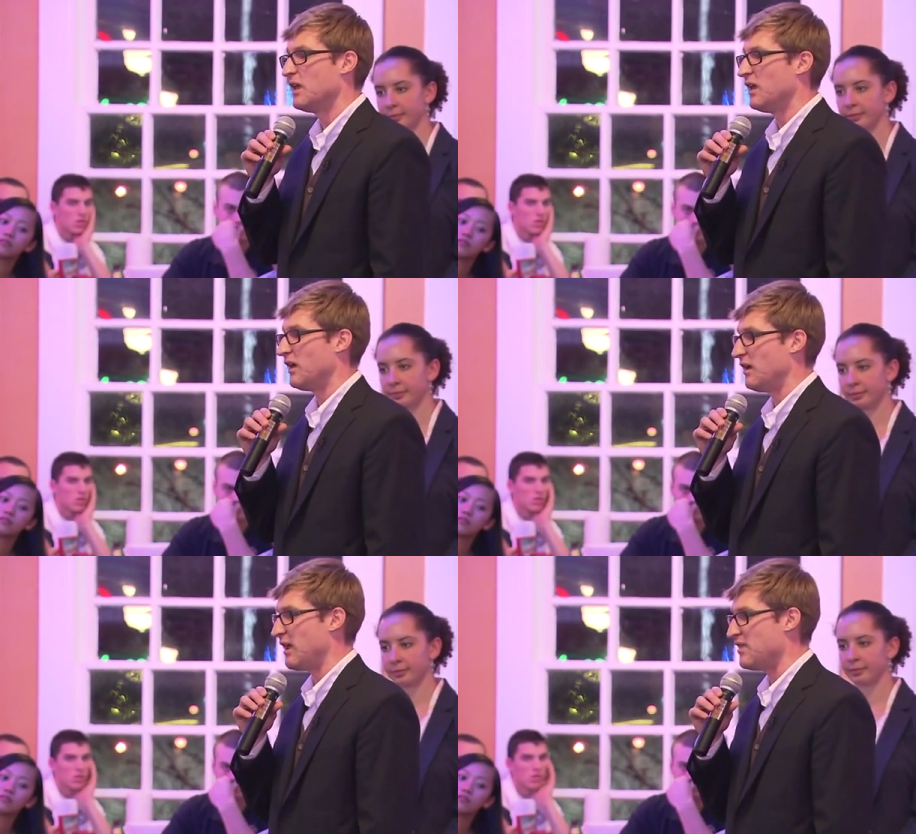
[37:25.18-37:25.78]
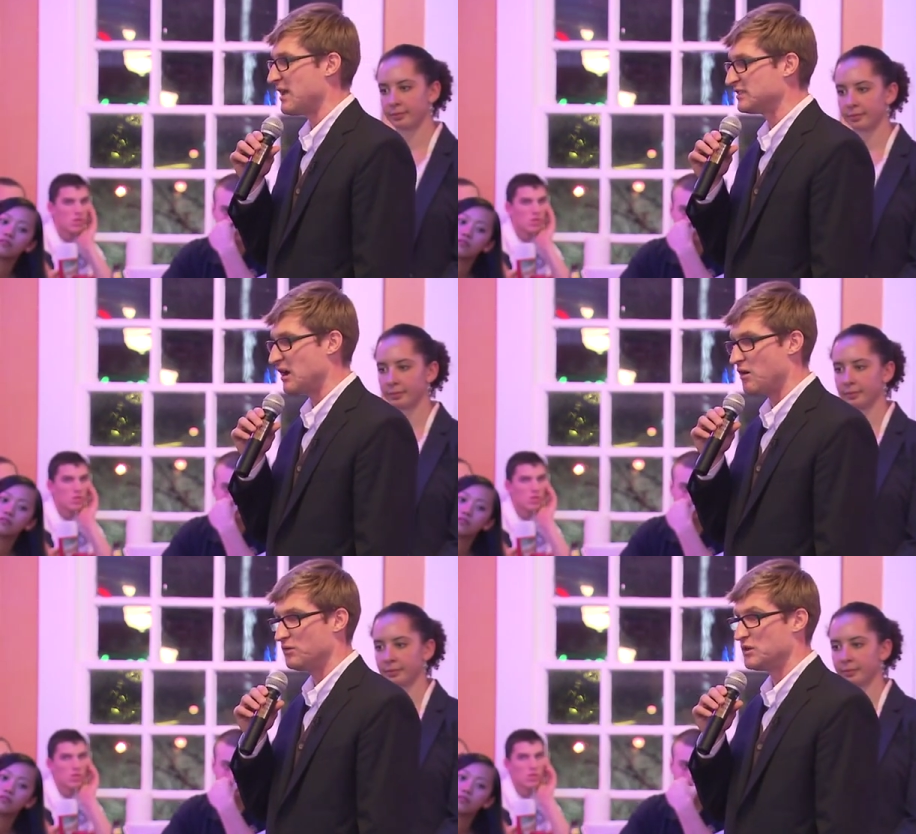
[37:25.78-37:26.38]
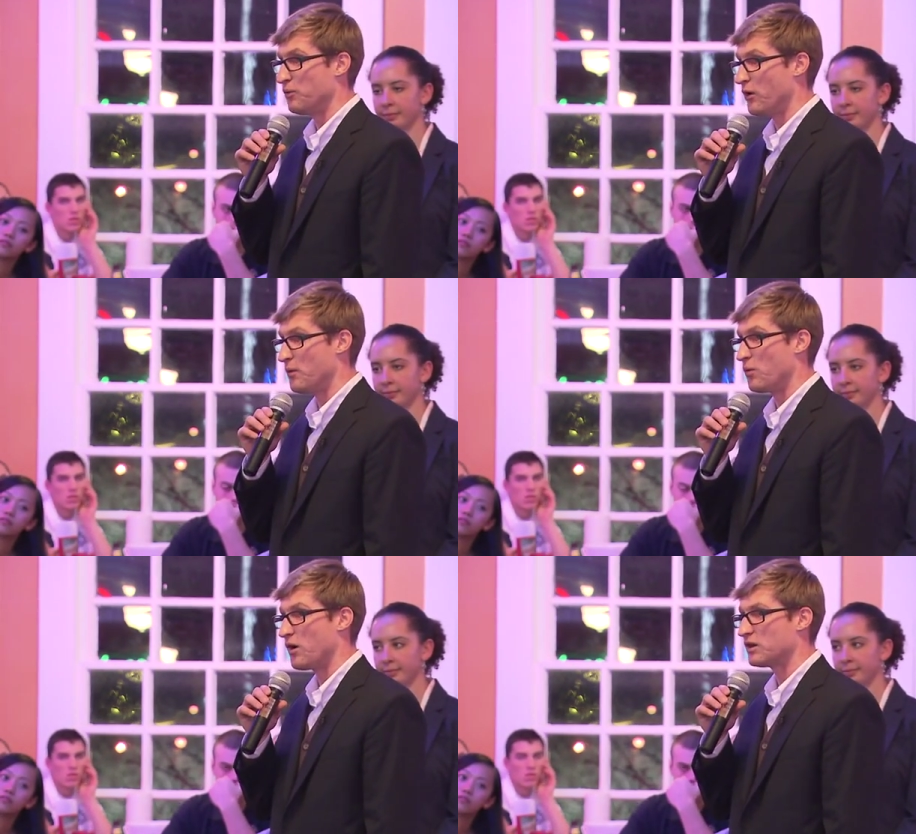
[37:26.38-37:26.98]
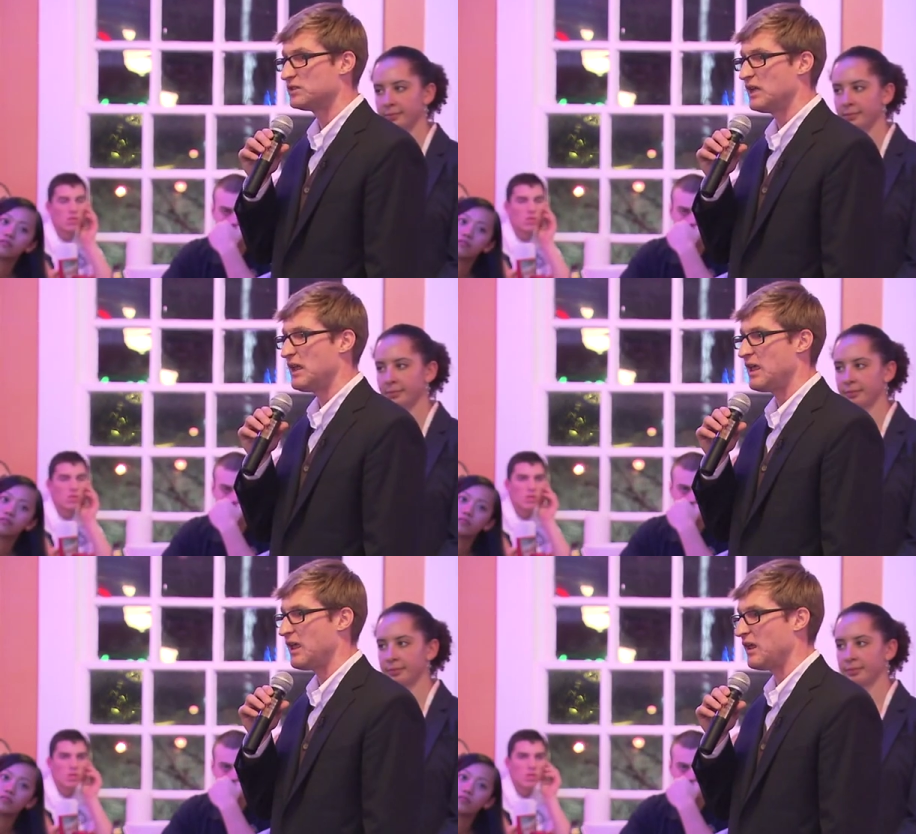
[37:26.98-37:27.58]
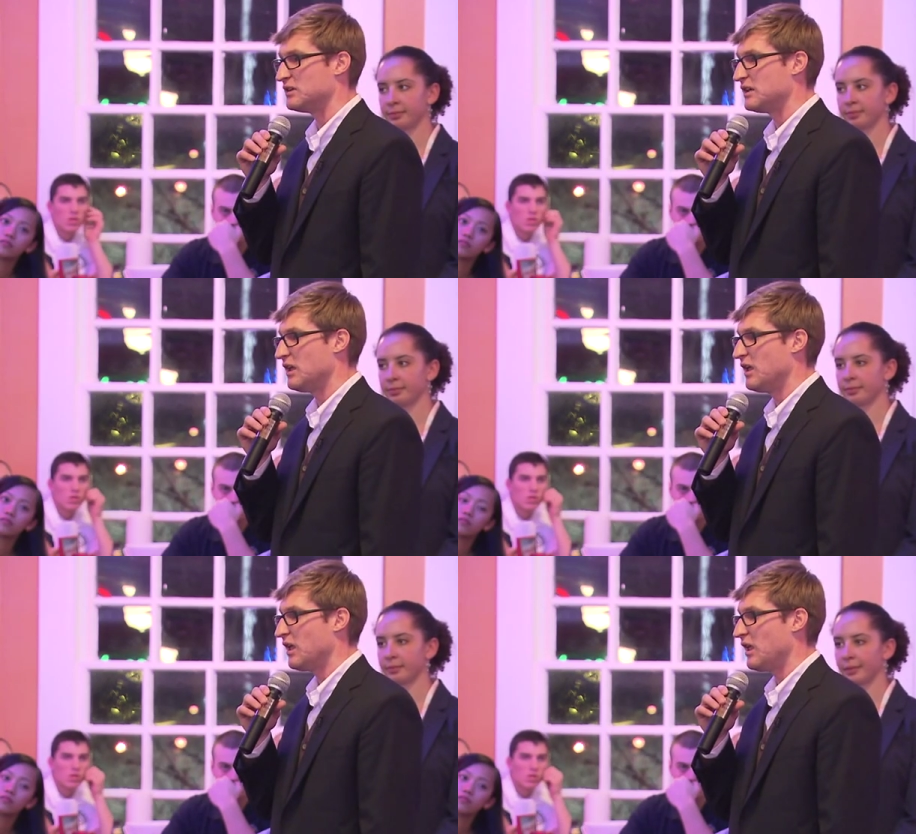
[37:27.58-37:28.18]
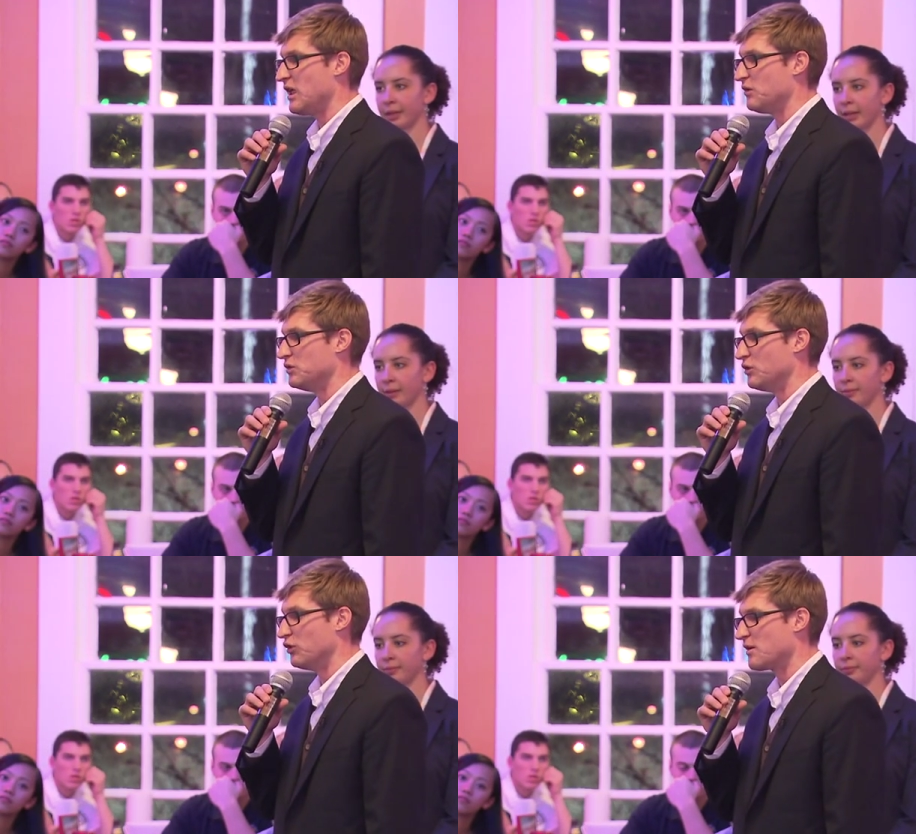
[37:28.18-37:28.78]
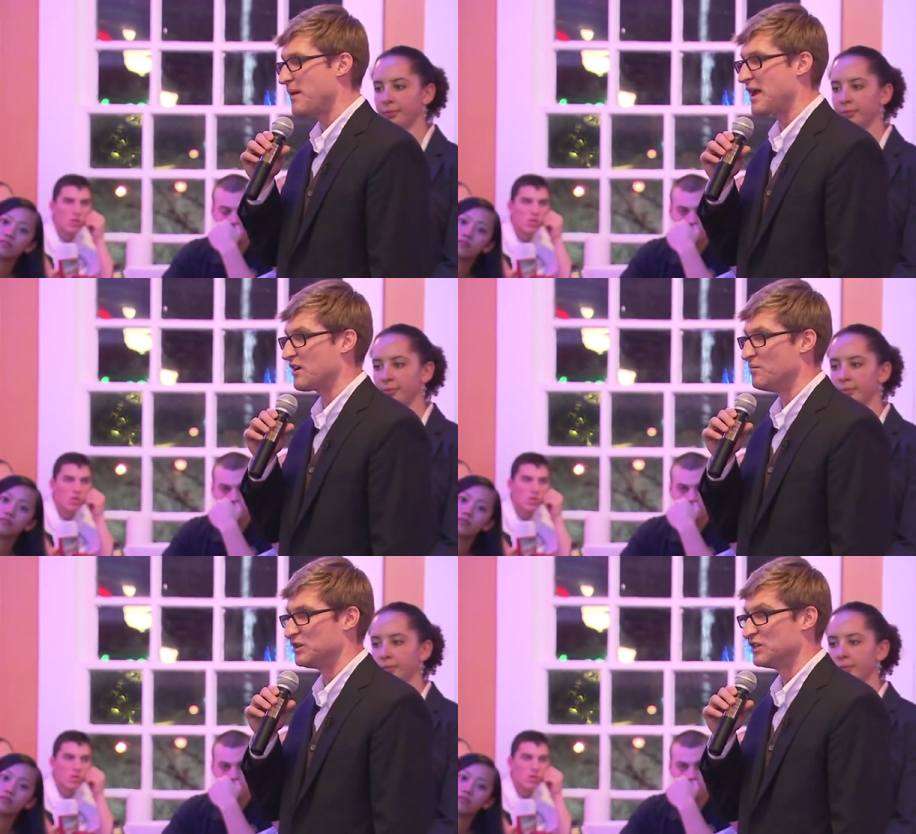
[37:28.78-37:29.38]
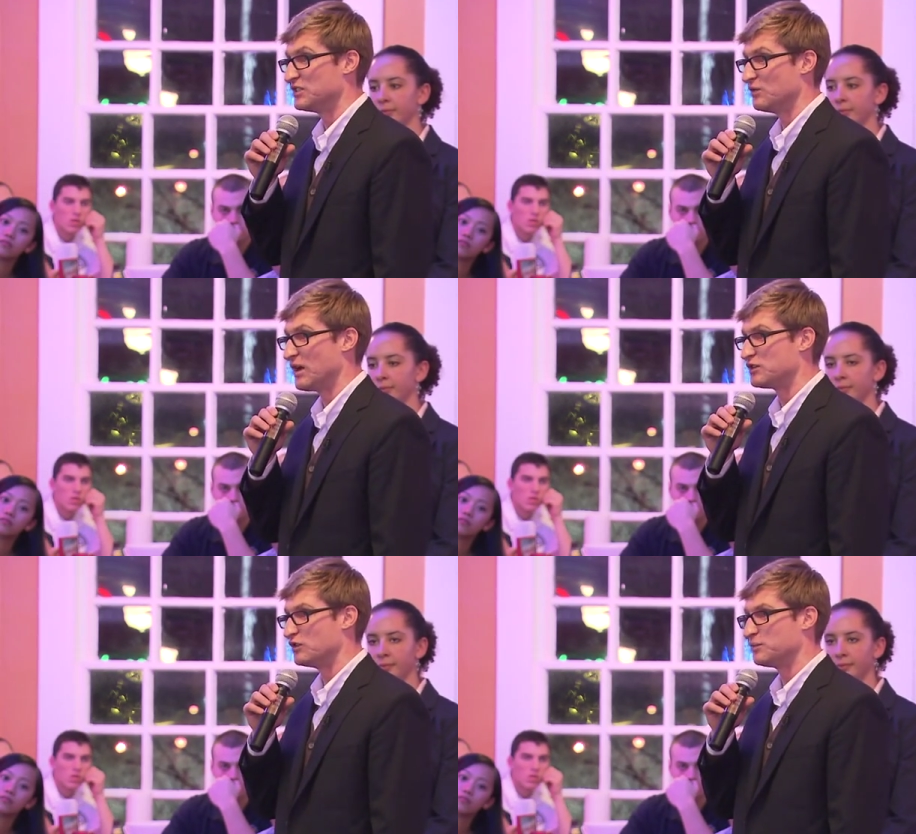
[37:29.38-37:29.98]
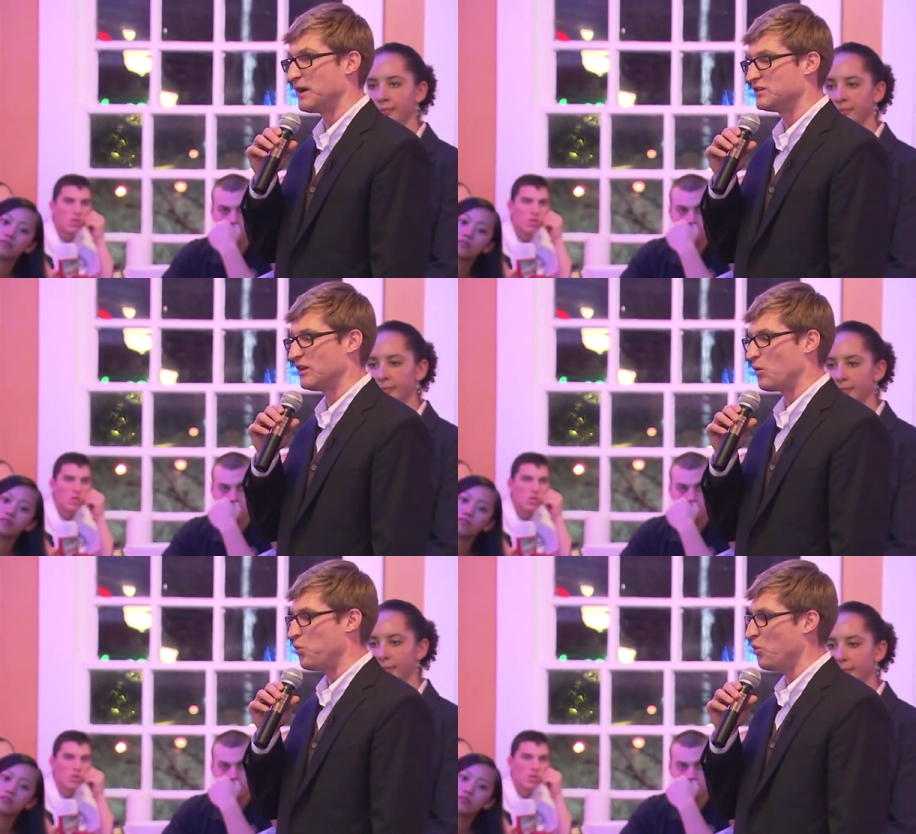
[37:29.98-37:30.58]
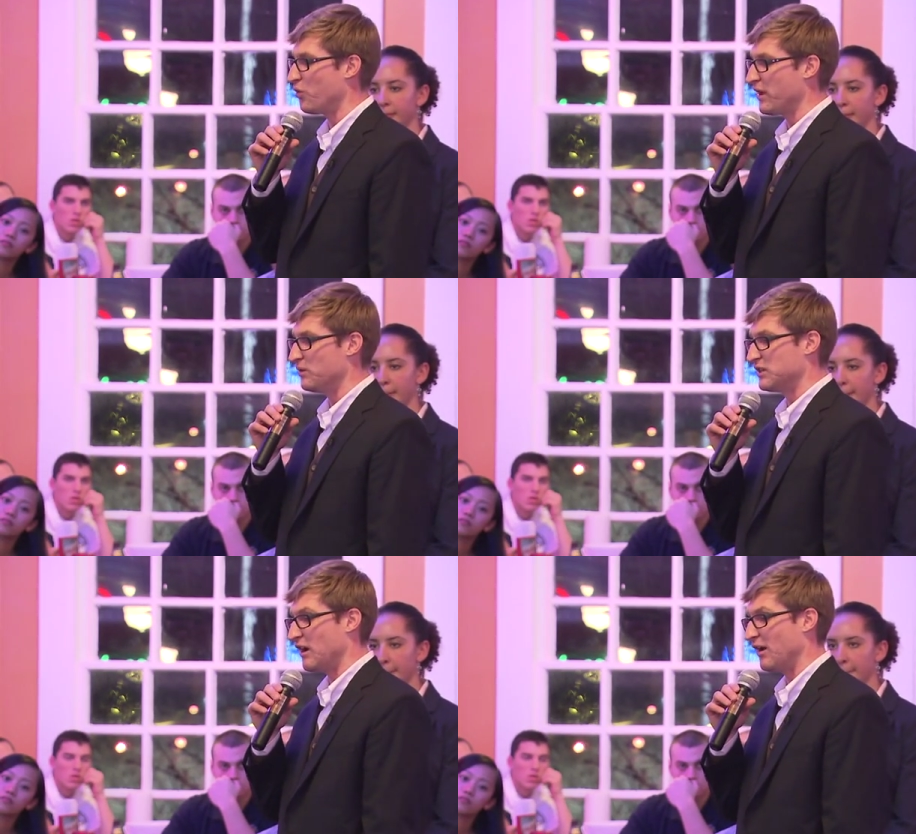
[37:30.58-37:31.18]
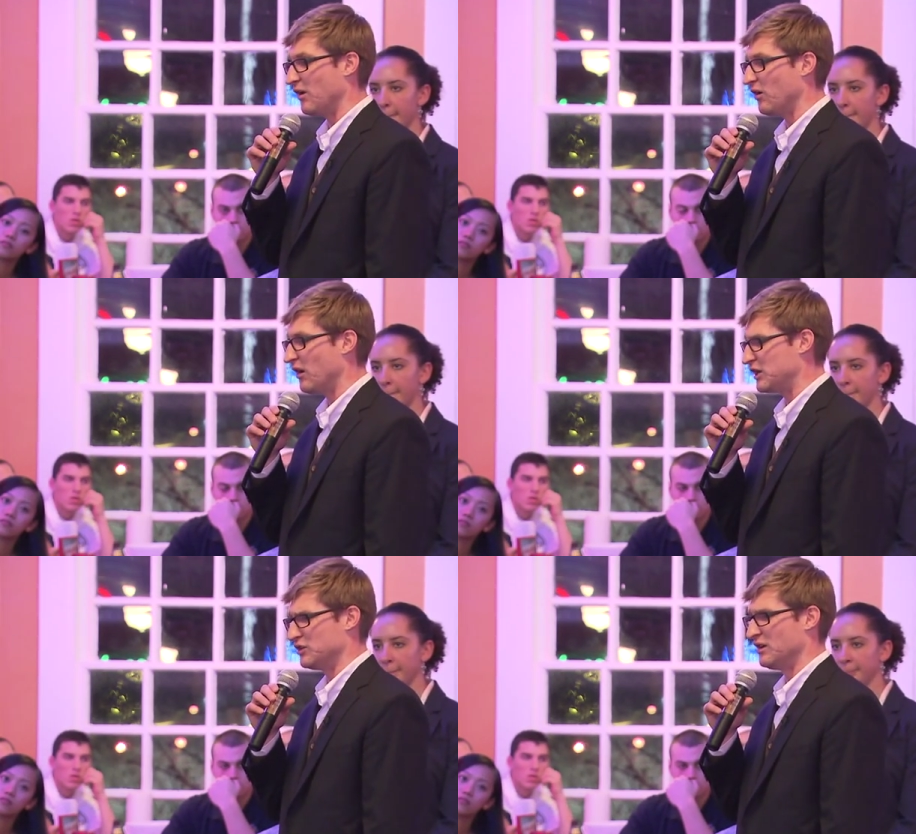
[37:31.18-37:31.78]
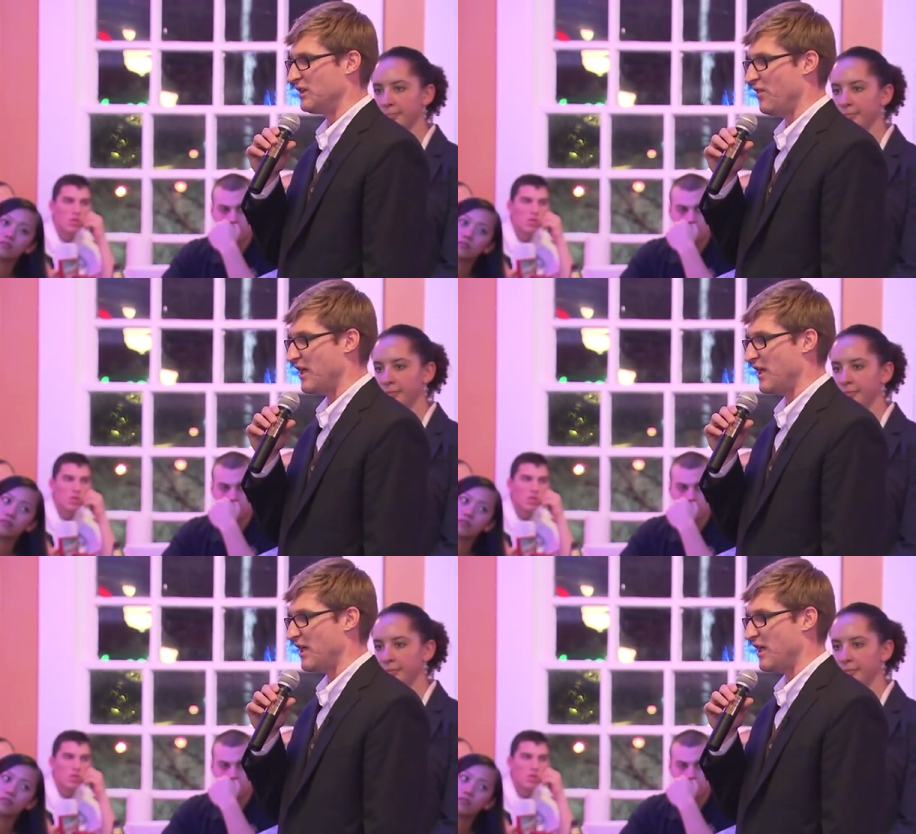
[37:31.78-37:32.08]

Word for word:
Speaker 1: Uh, and that's how deployment worked. And when you look back on missions in retrospect, you're like, whew, that was hairy, or I shouldn't have done